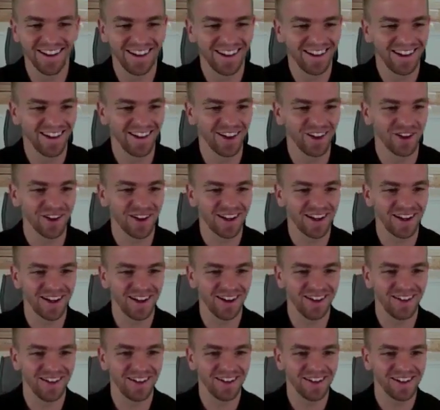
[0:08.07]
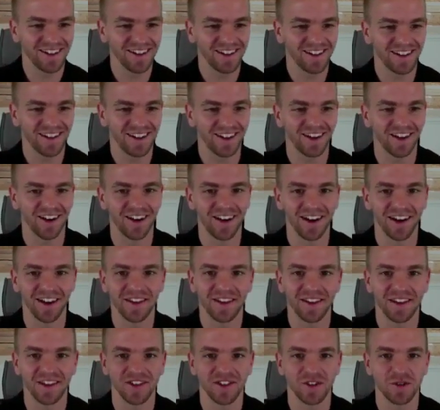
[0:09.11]
There we go. All right. I
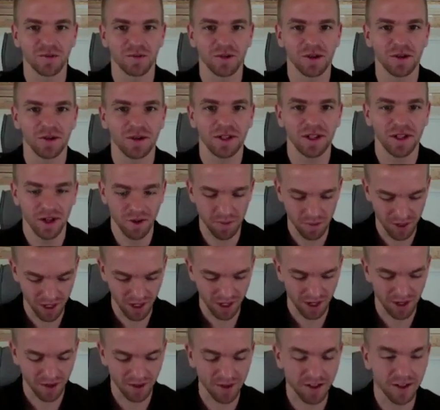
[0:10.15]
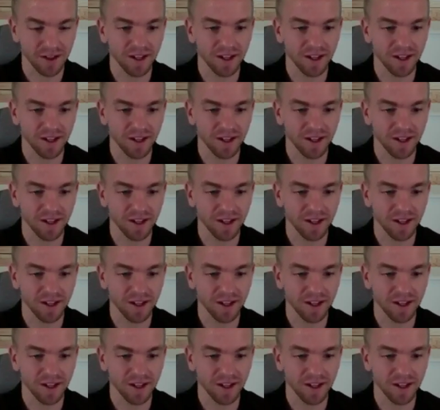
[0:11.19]
think you should be able to hear me now.